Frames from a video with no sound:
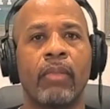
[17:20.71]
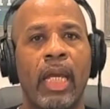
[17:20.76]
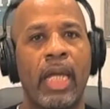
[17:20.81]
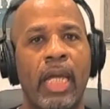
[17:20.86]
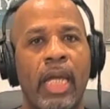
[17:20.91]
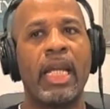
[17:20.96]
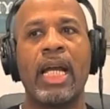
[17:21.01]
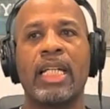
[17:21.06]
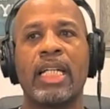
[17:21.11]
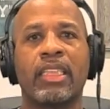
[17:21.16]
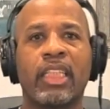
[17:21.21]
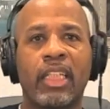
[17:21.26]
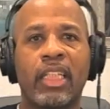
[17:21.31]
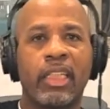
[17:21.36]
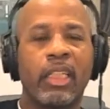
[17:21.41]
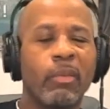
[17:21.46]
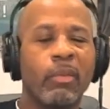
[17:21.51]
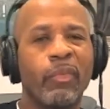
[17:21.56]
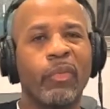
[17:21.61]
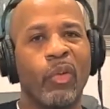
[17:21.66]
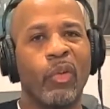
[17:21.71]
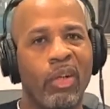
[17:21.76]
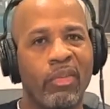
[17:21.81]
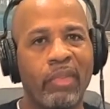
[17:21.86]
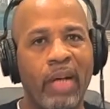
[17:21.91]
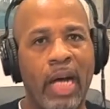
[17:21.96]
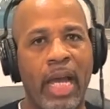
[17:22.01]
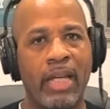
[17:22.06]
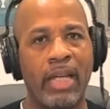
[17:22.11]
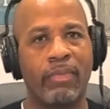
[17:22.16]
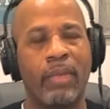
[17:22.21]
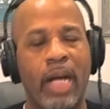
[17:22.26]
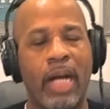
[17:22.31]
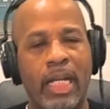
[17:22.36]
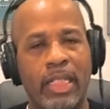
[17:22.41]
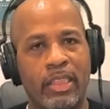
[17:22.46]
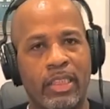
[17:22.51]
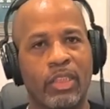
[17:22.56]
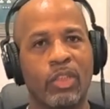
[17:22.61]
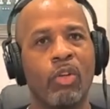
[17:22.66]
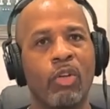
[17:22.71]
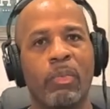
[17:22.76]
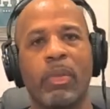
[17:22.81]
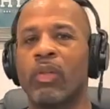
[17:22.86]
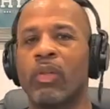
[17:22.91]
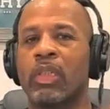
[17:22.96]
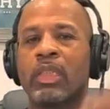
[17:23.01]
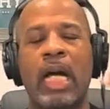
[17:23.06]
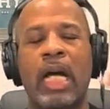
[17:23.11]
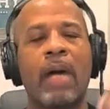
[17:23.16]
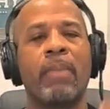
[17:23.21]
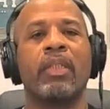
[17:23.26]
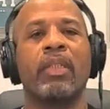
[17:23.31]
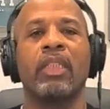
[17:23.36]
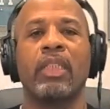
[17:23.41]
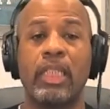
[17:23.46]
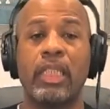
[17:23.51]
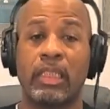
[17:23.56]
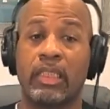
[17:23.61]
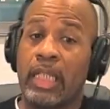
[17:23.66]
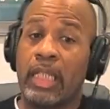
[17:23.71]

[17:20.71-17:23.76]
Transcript: and asking them for advice is going to be on the top of the list.